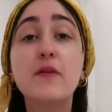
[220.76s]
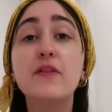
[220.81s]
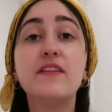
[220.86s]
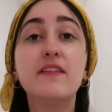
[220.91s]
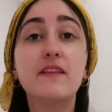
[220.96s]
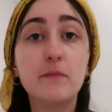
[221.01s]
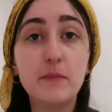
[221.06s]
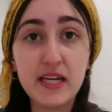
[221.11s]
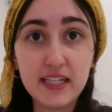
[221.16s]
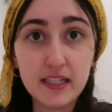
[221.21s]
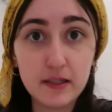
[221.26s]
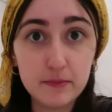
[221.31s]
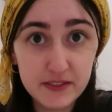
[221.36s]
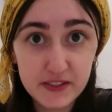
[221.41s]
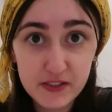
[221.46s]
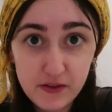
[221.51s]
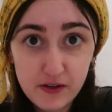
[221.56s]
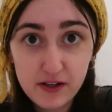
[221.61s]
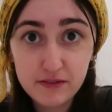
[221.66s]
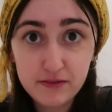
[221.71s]
that the makeup
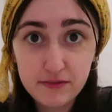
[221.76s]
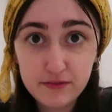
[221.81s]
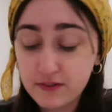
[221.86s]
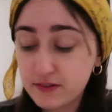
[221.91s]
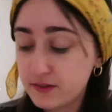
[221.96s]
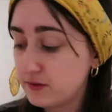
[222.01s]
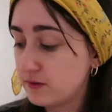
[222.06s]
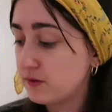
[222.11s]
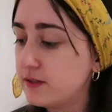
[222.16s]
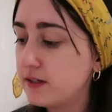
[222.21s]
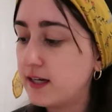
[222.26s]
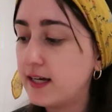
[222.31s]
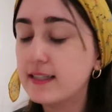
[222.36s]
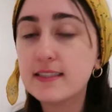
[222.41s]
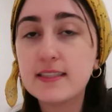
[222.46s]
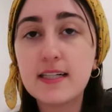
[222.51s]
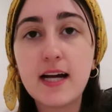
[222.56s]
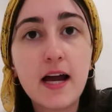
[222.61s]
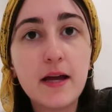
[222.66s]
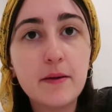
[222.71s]
is off,
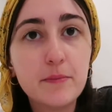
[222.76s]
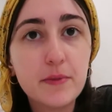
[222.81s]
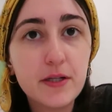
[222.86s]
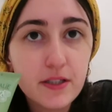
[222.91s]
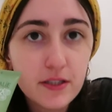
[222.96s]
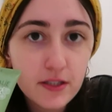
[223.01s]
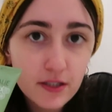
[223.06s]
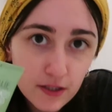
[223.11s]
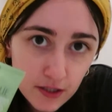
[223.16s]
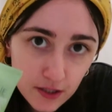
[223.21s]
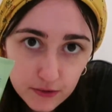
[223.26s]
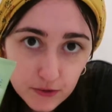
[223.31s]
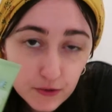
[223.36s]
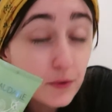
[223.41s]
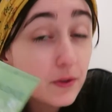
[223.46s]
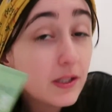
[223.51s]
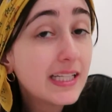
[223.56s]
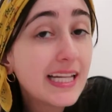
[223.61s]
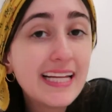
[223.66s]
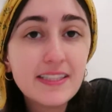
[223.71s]
it's time
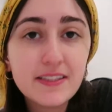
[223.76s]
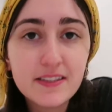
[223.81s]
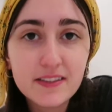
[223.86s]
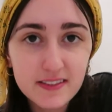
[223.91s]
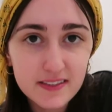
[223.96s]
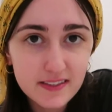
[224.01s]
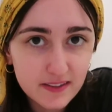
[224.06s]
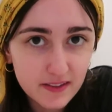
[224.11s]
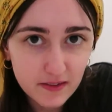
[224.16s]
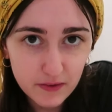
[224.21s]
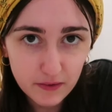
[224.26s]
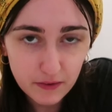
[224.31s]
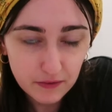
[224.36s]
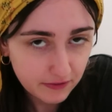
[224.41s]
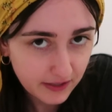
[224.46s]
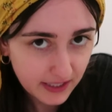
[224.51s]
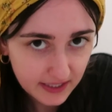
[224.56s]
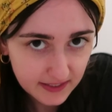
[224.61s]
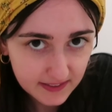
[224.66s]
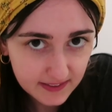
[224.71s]
to cleanse the
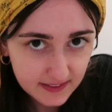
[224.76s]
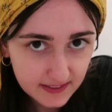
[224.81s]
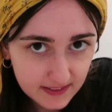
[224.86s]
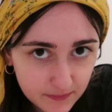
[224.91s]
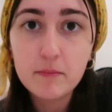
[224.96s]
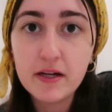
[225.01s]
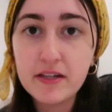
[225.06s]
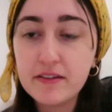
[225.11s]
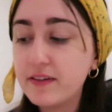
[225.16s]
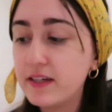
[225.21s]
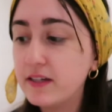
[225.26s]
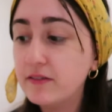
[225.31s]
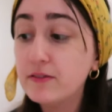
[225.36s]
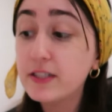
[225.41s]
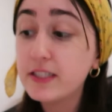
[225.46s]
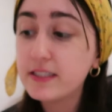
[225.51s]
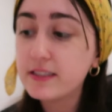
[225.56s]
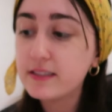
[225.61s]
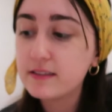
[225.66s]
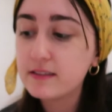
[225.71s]
face. My
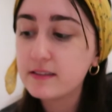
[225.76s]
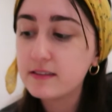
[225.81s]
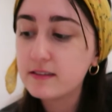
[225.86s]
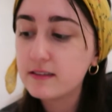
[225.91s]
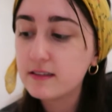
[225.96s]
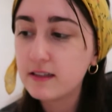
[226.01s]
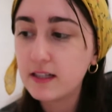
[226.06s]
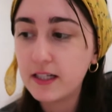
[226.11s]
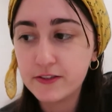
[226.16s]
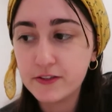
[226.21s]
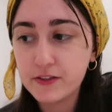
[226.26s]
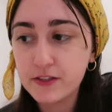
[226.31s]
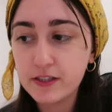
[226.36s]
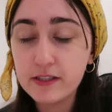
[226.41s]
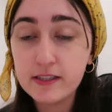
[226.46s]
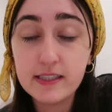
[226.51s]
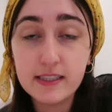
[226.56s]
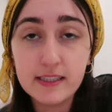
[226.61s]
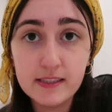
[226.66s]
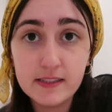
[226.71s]
favorite cleanser
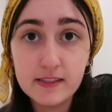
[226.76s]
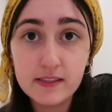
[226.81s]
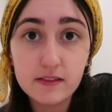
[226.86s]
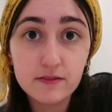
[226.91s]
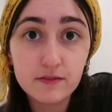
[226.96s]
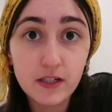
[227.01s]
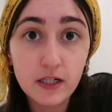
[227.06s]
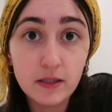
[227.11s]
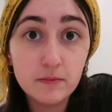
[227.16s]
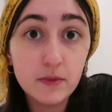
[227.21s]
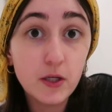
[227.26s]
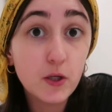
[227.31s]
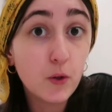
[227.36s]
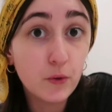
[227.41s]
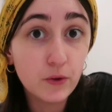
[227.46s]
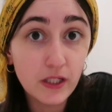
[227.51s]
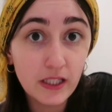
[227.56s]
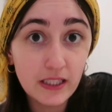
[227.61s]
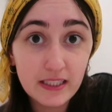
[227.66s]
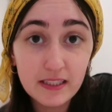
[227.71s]
is from
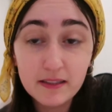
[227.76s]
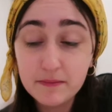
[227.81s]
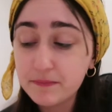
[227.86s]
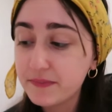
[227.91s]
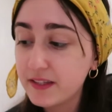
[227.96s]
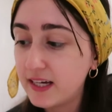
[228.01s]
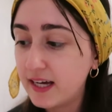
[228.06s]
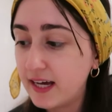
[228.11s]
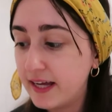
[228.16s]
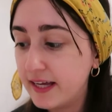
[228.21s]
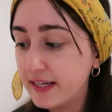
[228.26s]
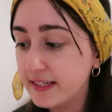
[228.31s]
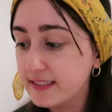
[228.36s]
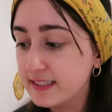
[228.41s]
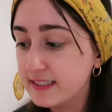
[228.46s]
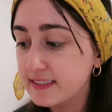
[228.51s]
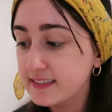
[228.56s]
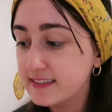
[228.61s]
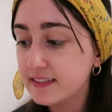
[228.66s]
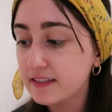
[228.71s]
Caudalie, and
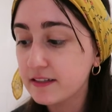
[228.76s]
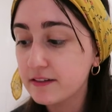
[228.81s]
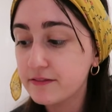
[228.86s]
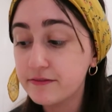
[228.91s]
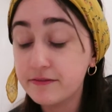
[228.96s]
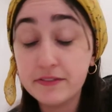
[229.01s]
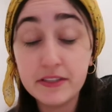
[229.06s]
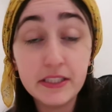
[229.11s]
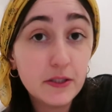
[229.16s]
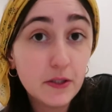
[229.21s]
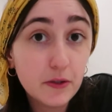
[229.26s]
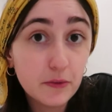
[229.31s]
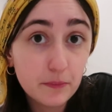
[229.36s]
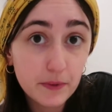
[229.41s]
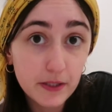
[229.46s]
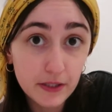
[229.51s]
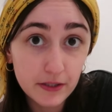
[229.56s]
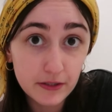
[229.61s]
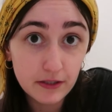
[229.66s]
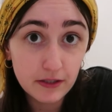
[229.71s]
it is their Vino
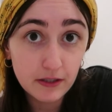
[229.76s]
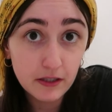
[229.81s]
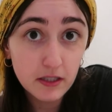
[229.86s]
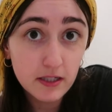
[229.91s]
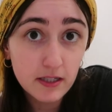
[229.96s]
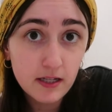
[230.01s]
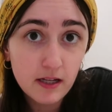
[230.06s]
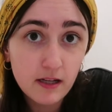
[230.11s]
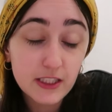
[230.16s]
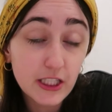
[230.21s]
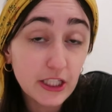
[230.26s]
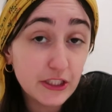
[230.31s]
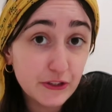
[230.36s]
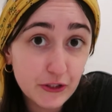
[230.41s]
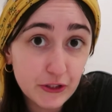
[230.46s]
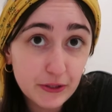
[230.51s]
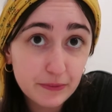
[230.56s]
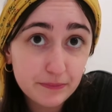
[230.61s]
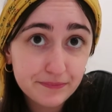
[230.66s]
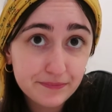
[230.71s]
Pure
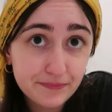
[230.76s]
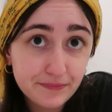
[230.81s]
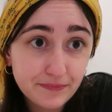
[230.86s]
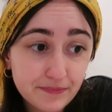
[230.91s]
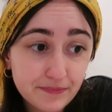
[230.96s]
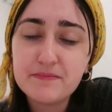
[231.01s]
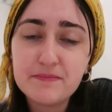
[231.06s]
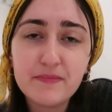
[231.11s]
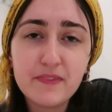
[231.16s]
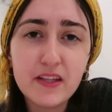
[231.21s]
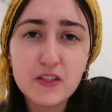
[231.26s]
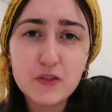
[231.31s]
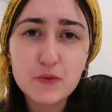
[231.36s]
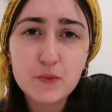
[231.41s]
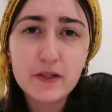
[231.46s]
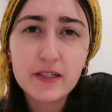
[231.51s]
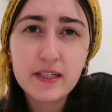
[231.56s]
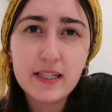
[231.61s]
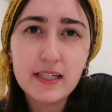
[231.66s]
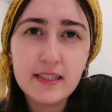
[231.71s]
cleanser. This
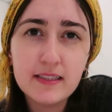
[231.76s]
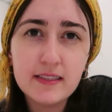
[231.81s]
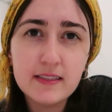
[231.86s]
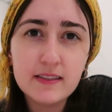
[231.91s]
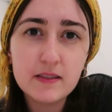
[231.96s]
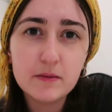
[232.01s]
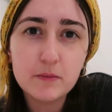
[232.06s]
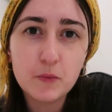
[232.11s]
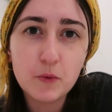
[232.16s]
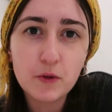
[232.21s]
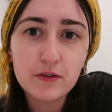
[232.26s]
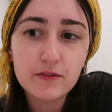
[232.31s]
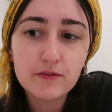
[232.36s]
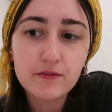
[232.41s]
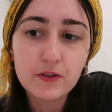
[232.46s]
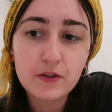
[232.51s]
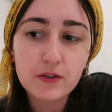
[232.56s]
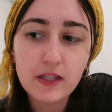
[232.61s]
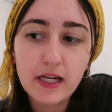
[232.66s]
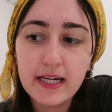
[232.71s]
one is more
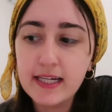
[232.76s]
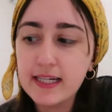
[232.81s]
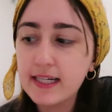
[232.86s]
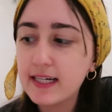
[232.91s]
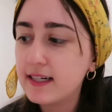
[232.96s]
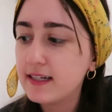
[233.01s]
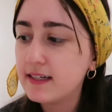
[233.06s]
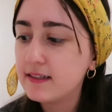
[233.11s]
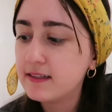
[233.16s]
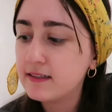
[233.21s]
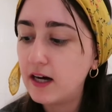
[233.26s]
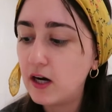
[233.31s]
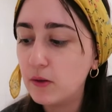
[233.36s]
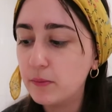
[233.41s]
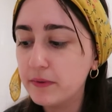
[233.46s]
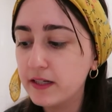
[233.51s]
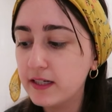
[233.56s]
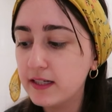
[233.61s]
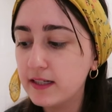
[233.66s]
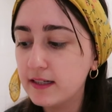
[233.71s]
for like
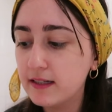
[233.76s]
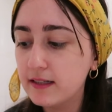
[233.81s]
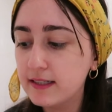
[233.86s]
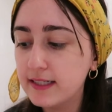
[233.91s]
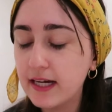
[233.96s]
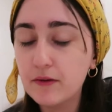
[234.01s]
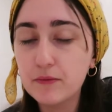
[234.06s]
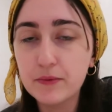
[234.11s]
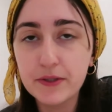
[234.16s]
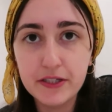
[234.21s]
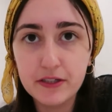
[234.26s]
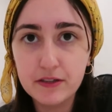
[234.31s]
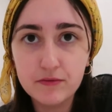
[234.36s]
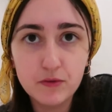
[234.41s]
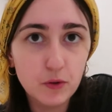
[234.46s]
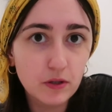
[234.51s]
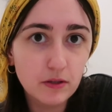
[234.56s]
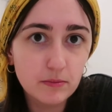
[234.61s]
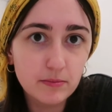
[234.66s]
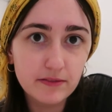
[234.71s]
helping get rid of
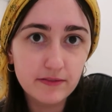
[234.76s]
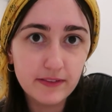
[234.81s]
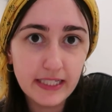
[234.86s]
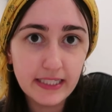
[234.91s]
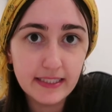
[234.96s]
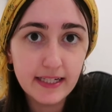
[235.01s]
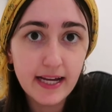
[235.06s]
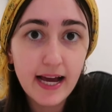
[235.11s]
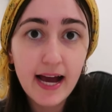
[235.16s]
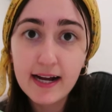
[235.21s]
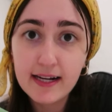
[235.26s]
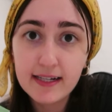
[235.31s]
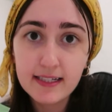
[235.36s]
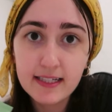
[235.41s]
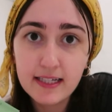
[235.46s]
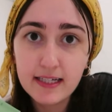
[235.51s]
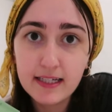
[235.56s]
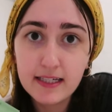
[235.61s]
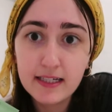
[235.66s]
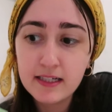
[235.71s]
or prevent
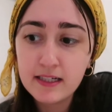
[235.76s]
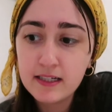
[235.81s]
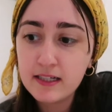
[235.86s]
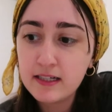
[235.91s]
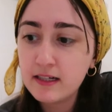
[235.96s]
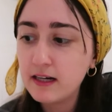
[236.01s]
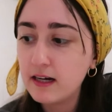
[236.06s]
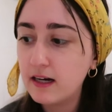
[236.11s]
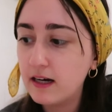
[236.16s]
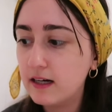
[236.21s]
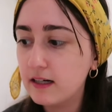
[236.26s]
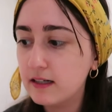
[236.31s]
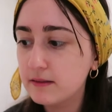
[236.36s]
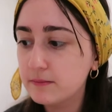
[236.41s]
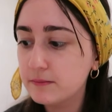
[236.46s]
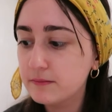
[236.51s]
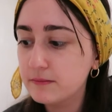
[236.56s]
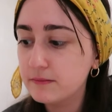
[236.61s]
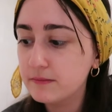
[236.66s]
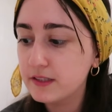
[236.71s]
acne.
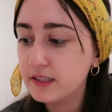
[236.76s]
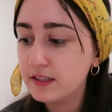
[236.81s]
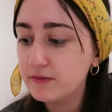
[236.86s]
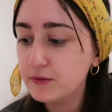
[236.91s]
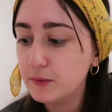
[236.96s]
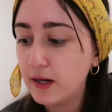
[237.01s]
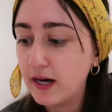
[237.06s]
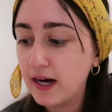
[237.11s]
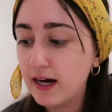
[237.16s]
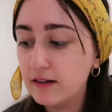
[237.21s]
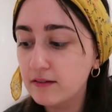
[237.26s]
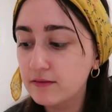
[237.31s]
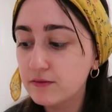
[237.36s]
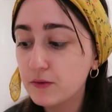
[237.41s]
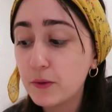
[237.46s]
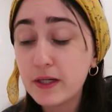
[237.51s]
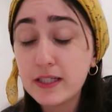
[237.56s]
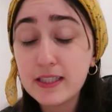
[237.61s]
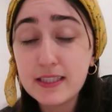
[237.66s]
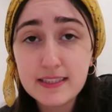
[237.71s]
If you have
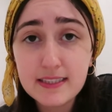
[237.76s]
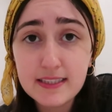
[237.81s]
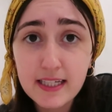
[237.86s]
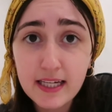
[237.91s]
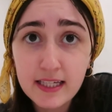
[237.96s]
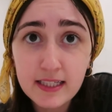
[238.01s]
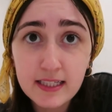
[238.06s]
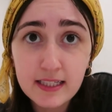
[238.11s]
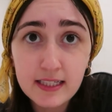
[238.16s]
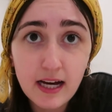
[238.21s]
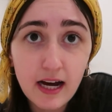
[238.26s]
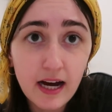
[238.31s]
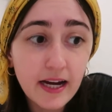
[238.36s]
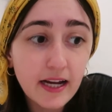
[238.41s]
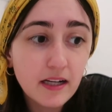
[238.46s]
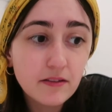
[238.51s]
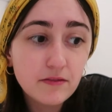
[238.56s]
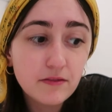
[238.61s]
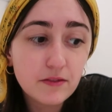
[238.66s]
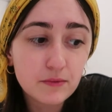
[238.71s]
oily skin, I
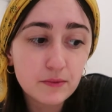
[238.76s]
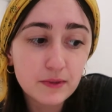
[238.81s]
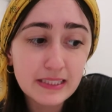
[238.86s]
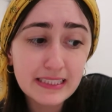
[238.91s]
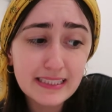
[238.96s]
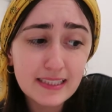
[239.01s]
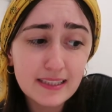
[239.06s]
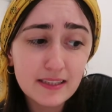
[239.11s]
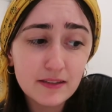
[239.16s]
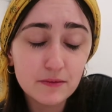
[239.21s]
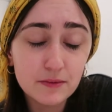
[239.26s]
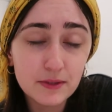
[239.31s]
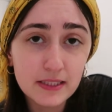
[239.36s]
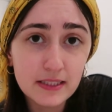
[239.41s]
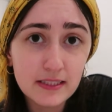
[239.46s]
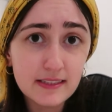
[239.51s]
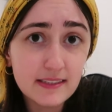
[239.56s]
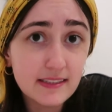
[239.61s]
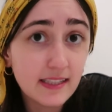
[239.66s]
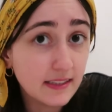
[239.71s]
have
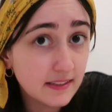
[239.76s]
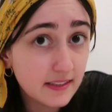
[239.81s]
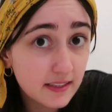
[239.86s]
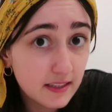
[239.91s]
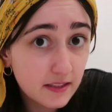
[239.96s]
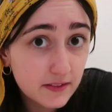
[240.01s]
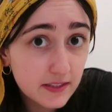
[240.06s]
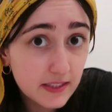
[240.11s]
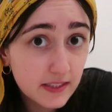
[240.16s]
really sensitive